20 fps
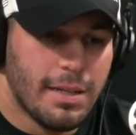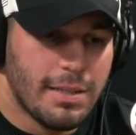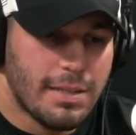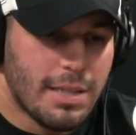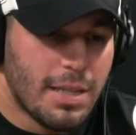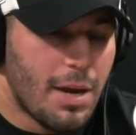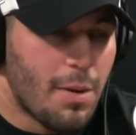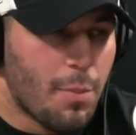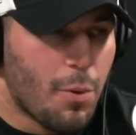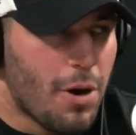
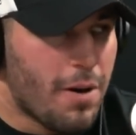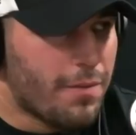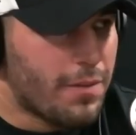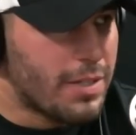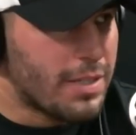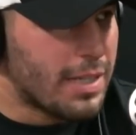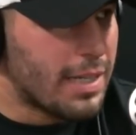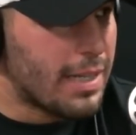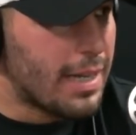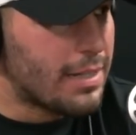it's their
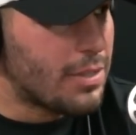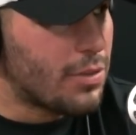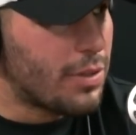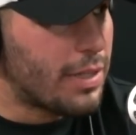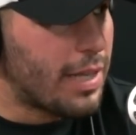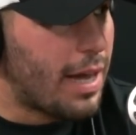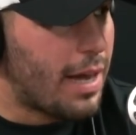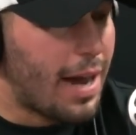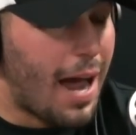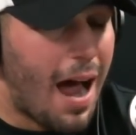preference. They like
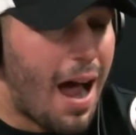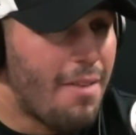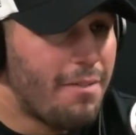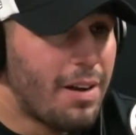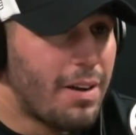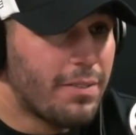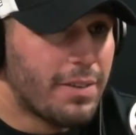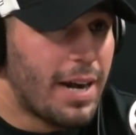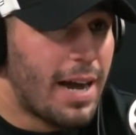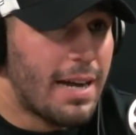doing that.
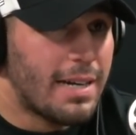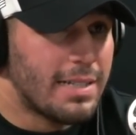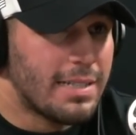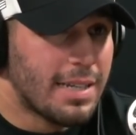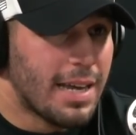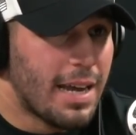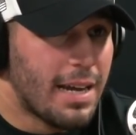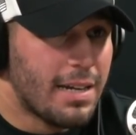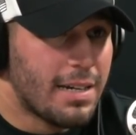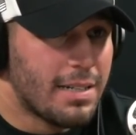I've never had to
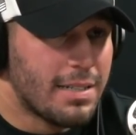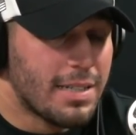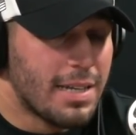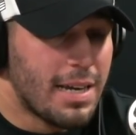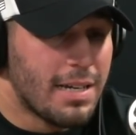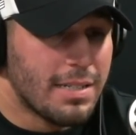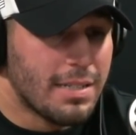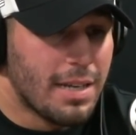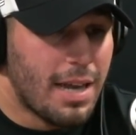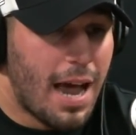scan and
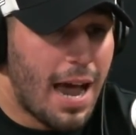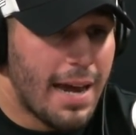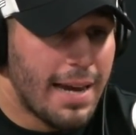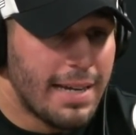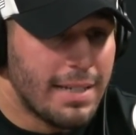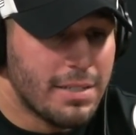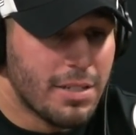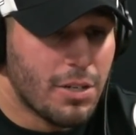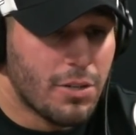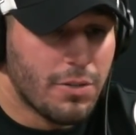assess. I
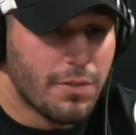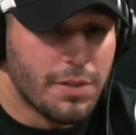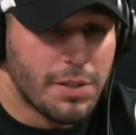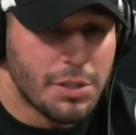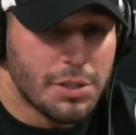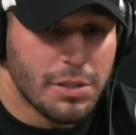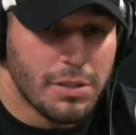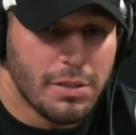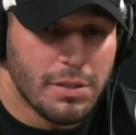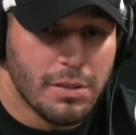get tunnel
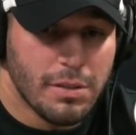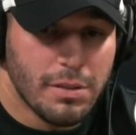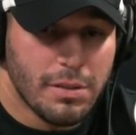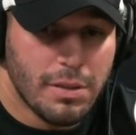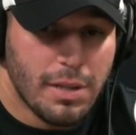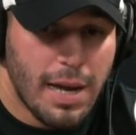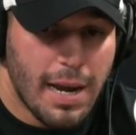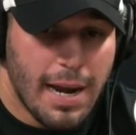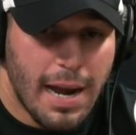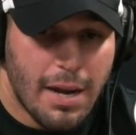vision,
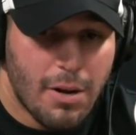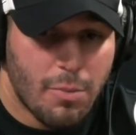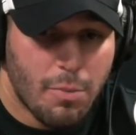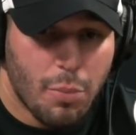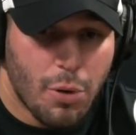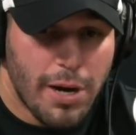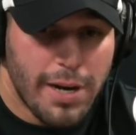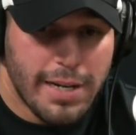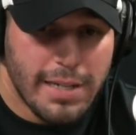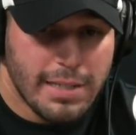and I
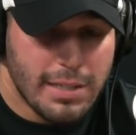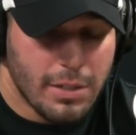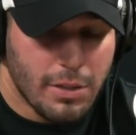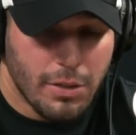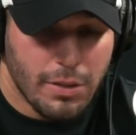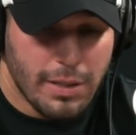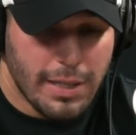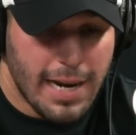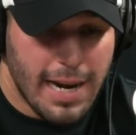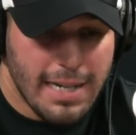don't break it
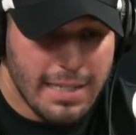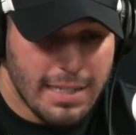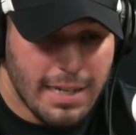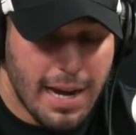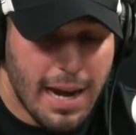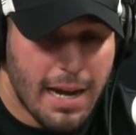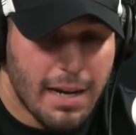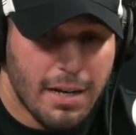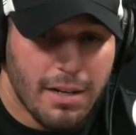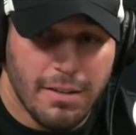till the guy's
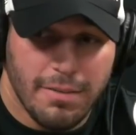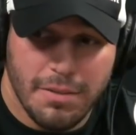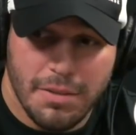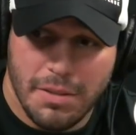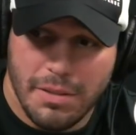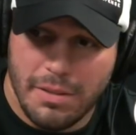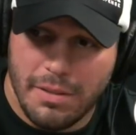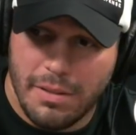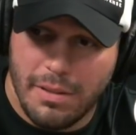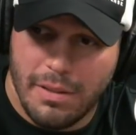in
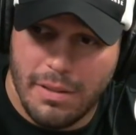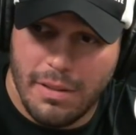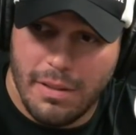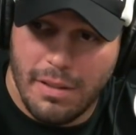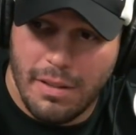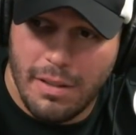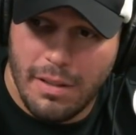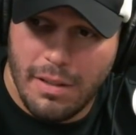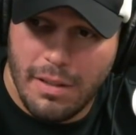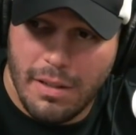handcuffs.
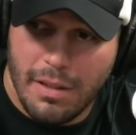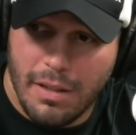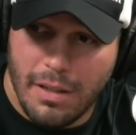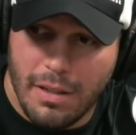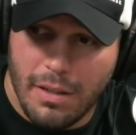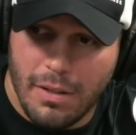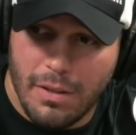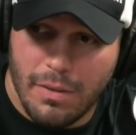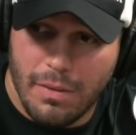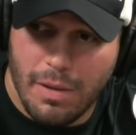
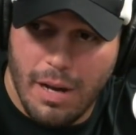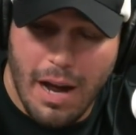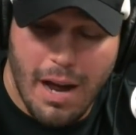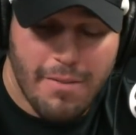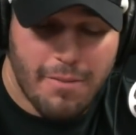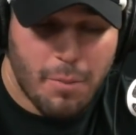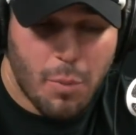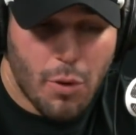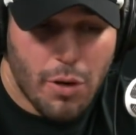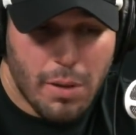
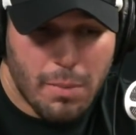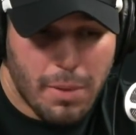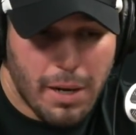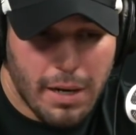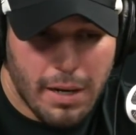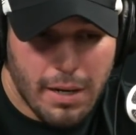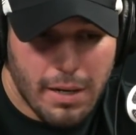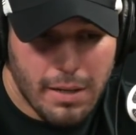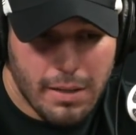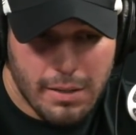I've pointed
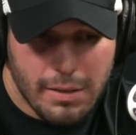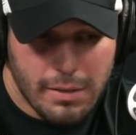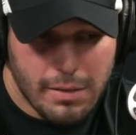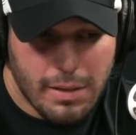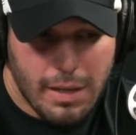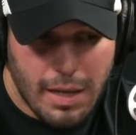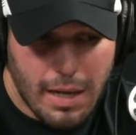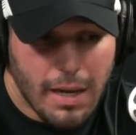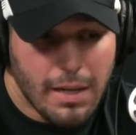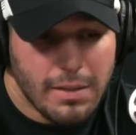my
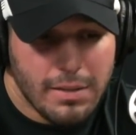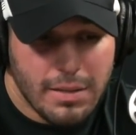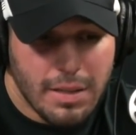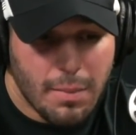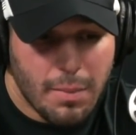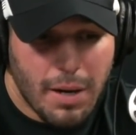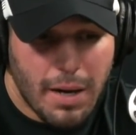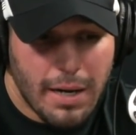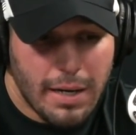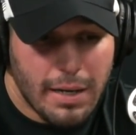gun at
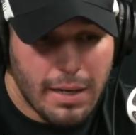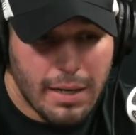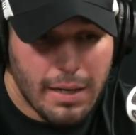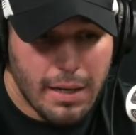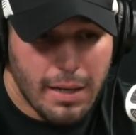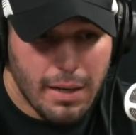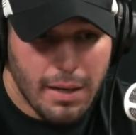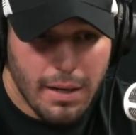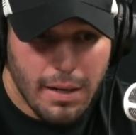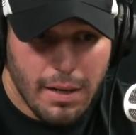somebody,
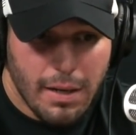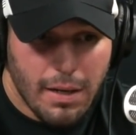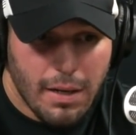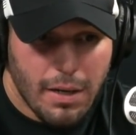and